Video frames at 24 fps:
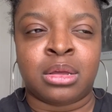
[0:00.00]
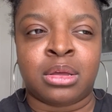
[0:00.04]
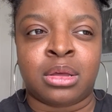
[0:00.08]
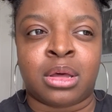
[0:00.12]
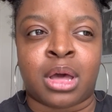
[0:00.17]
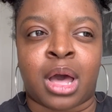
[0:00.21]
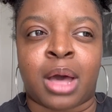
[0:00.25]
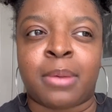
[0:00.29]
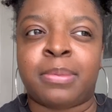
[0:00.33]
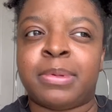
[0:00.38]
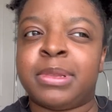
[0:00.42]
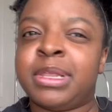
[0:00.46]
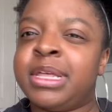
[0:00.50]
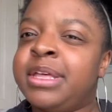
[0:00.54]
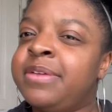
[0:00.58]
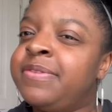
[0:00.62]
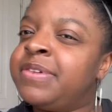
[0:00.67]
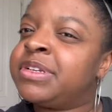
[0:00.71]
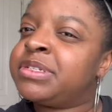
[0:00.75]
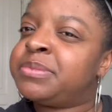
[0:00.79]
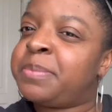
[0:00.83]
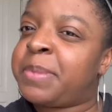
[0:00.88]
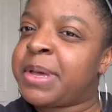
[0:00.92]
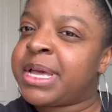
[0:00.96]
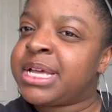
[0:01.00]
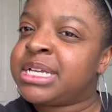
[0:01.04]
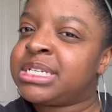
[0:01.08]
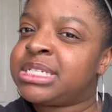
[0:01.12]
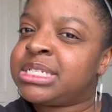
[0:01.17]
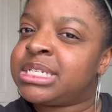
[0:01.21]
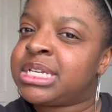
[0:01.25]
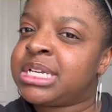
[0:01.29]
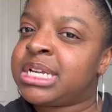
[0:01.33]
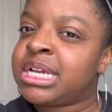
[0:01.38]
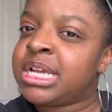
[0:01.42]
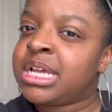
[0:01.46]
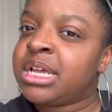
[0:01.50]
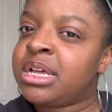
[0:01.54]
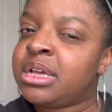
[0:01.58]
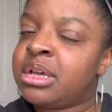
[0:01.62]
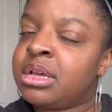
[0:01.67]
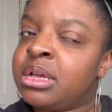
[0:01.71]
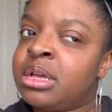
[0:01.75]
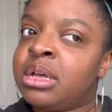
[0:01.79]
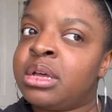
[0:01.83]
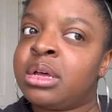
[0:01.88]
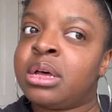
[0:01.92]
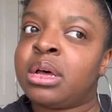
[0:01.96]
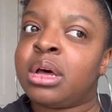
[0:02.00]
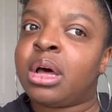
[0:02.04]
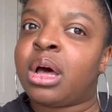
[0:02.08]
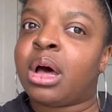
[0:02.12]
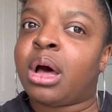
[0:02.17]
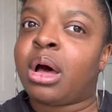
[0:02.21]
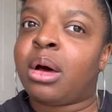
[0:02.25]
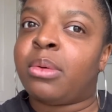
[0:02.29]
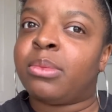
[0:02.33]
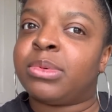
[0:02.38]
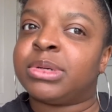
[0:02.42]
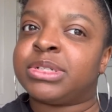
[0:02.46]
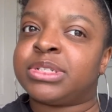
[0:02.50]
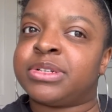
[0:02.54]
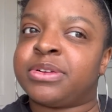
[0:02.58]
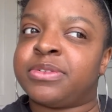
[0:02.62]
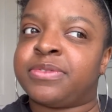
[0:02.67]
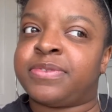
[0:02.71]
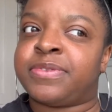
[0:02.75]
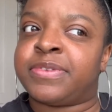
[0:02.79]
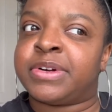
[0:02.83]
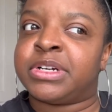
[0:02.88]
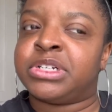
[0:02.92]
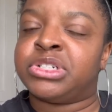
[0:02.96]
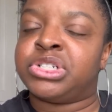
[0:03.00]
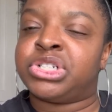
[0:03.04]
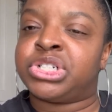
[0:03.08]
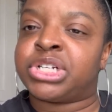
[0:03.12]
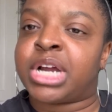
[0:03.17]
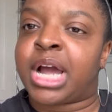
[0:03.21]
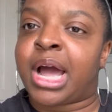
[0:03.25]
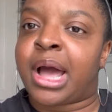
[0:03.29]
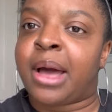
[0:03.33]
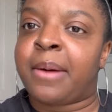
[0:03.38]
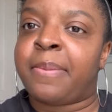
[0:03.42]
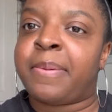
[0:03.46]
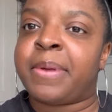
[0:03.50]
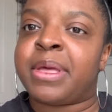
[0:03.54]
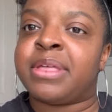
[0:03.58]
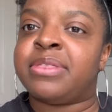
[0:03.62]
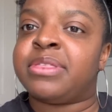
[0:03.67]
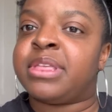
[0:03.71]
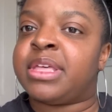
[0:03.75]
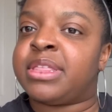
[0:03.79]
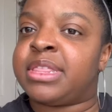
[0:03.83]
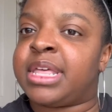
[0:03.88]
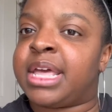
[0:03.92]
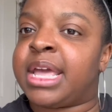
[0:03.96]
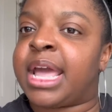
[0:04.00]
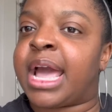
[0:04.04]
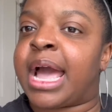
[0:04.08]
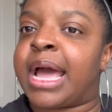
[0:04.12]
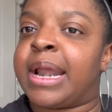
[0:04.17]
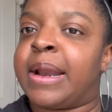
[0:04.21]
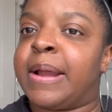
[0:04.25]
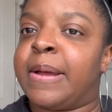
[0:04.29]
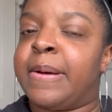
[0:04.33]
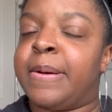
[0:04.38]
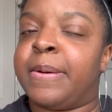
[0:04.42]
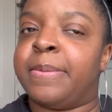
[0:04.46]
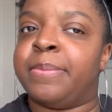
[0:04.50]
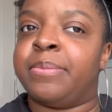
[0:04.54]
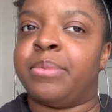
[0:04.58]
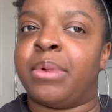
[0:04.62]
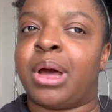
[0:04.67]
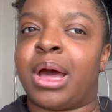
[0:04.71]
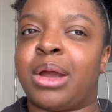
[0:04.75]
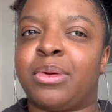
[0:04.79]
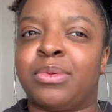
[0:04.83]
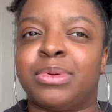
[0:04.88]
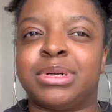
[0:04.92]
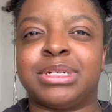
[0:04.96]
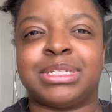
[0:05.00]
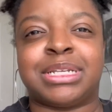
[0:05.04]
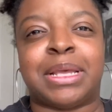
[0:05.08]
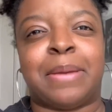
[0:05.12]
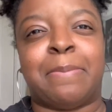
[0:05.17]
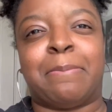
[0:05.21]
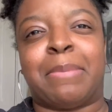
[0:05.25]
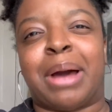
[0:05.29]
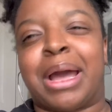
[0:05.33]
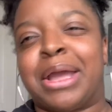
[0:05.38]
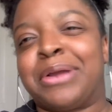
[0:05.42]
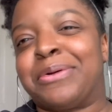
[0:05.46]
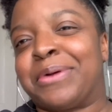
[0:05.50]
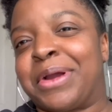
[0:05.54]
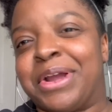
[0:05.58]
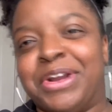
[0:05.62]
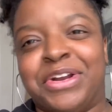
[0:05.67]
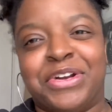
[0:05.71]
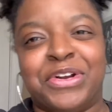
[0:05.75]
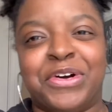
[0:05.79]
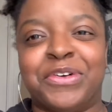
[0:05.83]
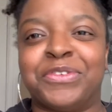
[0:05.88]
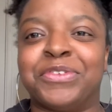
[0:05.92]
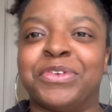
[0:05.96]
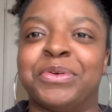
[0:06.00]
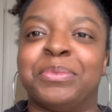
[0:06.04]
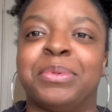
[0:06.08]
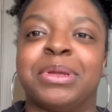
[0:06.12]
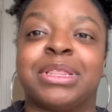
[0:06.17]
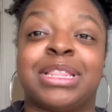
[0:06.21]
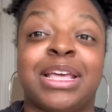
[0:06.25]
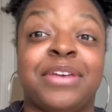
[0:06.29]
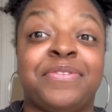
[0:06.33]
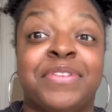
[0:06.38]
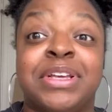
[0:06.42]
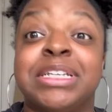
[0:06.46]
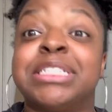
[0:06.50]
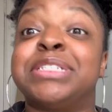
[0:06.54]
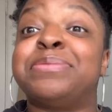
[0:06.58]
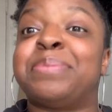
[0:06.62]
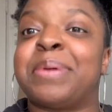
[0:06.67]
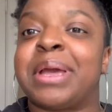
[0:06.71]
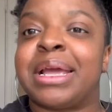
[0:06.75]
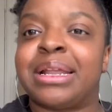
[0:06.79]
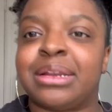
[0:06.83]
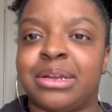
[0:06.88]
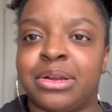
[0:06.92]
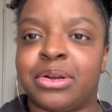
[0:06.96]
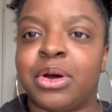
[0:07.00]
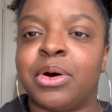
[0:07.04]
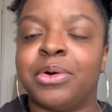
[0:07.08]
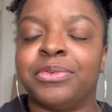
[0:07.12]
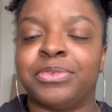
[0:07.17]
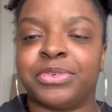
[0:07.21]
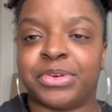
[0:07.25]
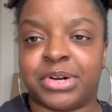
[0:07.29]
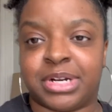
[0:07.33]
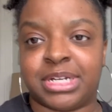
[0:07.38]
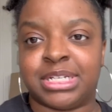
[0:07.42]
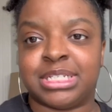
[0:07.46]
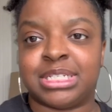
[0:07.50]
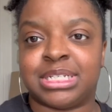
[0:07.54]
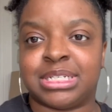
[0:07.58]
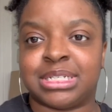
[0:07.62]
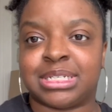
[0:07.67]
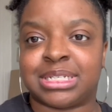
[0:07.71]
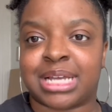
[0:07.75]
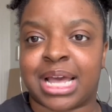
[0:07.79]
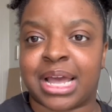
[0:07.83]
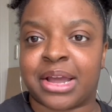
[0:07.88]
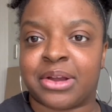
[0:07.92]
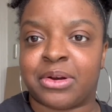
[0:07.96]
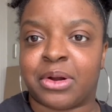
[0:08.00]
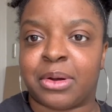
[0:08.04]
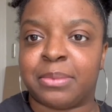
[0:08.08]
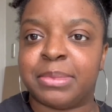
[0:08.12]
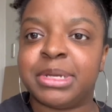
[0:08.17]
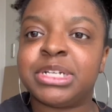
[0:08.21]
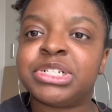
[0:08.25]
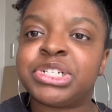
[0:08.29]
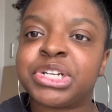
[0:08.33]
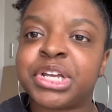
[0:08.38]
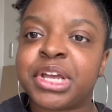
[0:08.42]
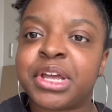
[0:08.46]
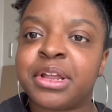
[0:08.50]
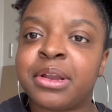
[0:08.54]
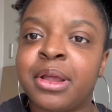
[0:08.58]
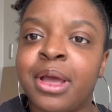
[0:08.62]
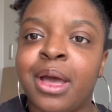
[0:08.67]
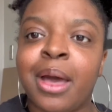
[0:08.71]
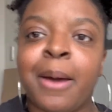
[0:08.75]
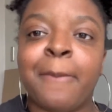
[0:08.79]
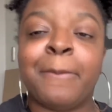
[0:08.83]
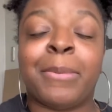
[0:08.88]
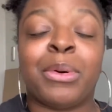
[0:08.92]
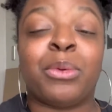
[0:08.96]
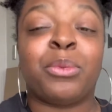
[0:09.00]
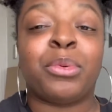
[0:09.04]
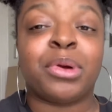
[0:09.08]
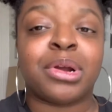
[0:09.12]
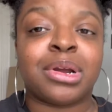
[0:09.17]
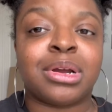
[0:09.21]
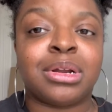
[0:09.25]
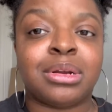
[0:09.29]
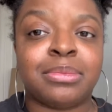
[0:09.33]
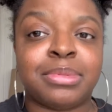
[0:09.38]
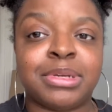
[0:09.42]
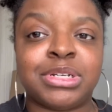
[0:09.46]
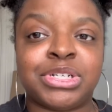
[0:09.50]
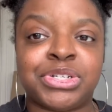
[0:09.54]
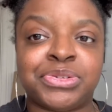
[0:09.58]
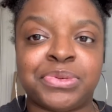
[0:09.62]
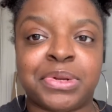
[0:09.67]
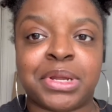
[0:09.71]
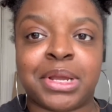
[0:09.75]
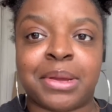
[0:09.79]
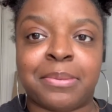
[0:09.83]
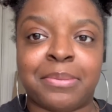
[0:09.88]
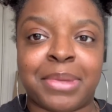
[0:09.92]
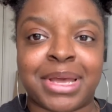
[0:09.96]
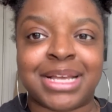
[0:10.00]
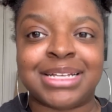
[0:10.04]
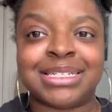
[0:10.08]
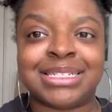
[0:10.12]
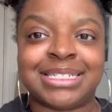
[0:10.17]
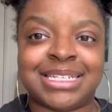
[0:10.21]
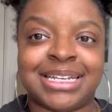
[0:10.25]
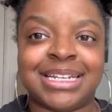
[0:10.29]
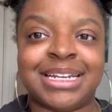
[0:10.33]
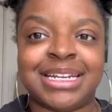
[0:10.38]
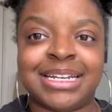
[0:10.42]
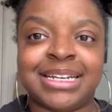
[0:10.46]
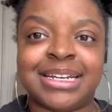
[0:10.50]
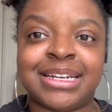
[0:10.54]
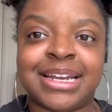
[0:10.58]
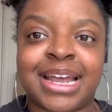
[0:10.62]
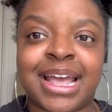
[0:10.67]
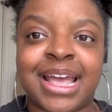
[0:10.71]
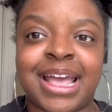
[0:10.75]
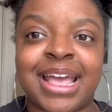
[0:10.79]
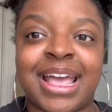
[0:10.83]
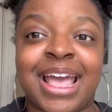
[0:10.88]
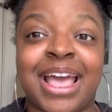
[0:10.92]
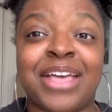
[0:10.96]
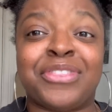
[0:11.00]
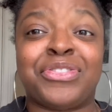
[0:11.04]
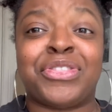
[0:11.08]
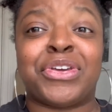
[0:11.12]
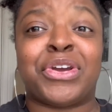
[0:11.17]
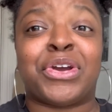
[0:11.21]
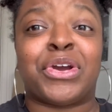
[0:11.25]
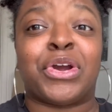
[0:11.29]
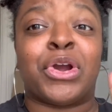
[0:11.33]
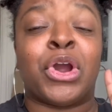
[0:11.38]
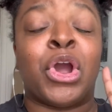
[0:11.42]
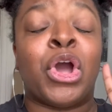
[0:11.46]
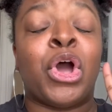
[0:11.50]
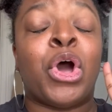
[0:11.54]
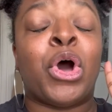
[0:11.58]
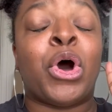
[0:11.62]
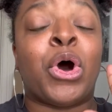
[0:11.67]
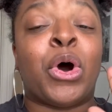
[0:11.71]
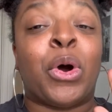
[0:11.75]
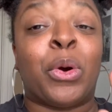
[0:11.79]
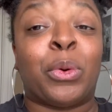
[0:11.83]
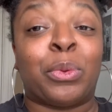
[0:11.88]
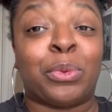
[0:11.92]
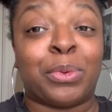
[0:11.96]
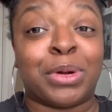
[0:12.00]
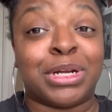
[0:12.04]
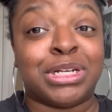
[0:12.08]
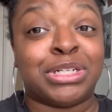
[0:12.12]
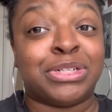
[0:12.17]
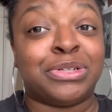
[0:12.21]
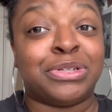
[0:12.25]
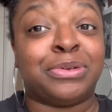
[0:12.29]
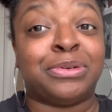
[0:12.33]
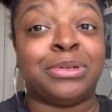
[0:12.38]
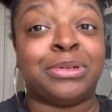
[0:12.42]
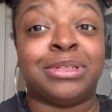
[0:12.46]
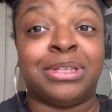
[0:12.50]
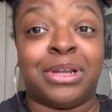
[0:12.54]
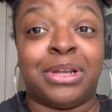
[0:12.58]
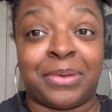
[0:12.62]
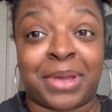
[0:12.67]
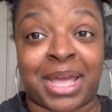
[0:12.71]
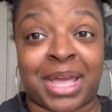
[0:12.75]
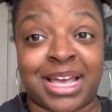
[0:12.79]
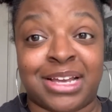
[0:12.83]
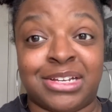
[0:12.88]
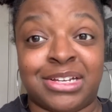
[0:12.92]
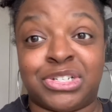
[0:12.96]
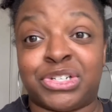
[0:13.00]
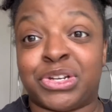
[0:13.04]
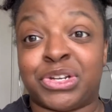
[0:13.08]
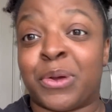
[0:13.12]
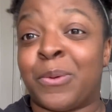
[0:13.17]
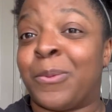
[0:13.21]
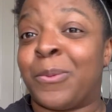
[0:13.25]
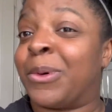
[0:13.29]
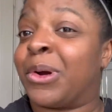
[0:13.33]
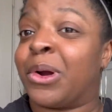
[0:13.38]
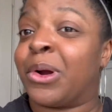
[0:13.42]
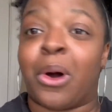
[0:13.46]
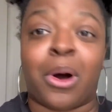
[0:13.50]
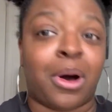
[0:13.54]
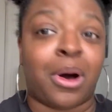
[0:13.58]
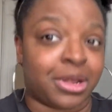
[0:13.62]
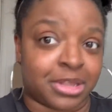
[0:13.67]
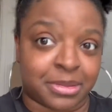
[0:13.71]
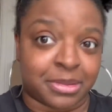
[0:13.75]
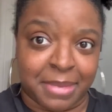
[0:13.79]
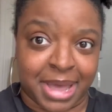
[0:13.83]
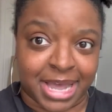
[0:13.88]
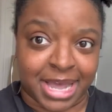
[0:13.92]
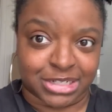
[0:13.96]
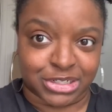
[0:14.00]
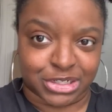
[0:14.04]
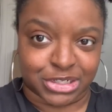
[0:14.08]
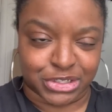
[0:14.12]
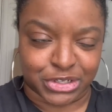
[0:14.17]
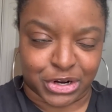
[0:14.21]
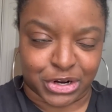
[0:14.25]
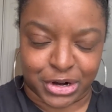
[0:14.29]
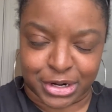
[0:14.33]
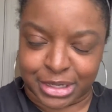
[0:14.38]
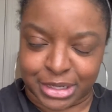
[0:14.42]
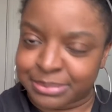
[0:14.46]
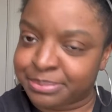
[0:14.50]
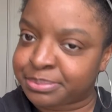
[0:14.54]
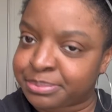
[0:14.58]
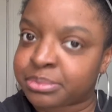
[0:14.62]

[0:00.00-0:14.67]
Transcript: I believe it's Bay City, was their first shop. And then they kind of, I don't want to say migrated over, but they've expanded over into Saginaw, Michigan. But we're going to be shooting in Bay City today at their original location where all the magic started.